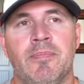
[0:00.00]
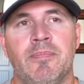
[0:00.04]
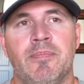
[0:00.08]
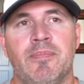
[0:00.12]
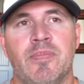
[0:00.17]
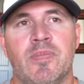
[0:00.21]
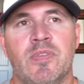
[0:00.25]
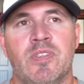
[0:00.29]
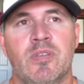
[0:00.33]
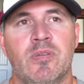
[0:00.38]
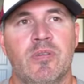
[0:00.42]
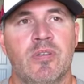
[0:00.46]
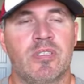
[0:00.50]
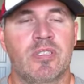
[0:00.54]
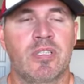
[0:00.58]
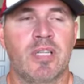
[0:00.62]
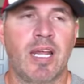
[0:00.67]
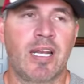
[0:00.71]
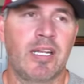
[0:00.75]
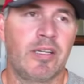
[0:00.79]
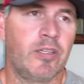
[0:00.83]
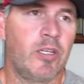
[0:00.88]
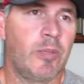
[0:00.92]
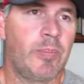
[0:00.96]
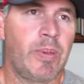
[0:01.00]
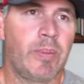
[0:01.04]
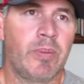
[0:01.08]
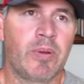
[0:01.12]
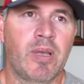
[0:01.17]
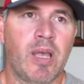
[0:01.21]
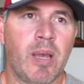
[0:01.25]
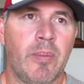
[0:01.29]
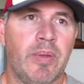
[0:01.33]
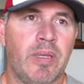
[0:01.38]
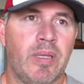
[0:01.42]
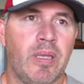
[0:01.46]
So there's a lot of new people
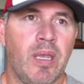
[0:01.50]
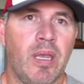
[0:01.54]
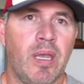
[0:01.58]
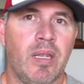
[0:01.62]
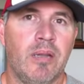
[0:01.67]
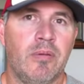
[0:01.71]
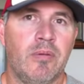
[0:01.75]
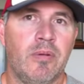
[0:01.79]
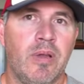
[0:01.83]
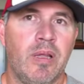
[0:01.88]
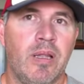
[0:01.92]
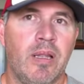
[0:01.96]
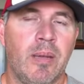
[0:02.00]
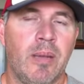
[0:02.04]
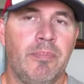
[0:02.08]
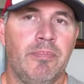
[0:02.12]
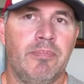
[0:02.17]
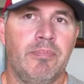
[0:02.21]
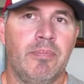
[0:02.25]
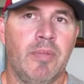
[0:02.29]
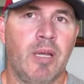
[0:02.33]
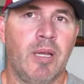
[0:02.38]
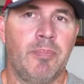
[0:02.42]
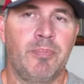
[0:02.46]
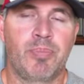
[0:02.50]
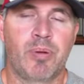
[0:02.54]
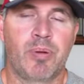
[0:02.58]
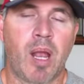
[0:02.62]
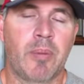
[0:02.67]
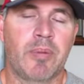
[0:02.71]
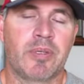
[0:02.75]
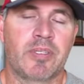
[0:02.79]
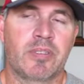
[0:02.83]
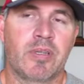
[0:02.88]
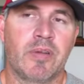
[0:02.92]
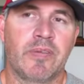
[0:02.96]
coming in, and I
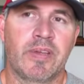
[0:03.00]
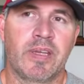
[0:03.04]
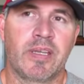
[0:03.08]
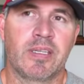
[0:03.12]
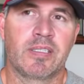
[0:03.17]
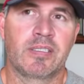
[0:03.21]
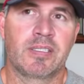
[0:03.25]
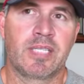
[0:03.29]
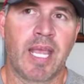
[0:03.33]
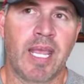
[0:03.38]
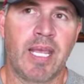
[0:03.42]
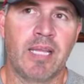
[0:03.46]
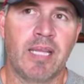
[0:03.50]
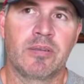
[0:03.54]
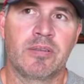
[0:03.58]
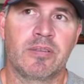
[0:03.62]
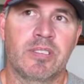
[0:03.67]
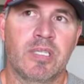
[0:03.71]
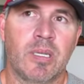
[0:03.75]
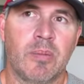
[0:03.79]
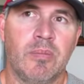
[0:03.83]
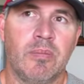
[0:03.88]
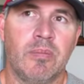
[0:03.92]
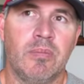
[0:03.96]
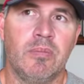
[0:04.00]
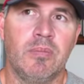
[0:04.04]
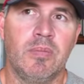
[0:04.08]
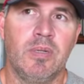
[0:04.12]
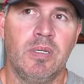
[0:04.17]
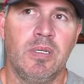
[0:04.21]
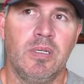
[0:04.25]
probably should have, I guess, tailored some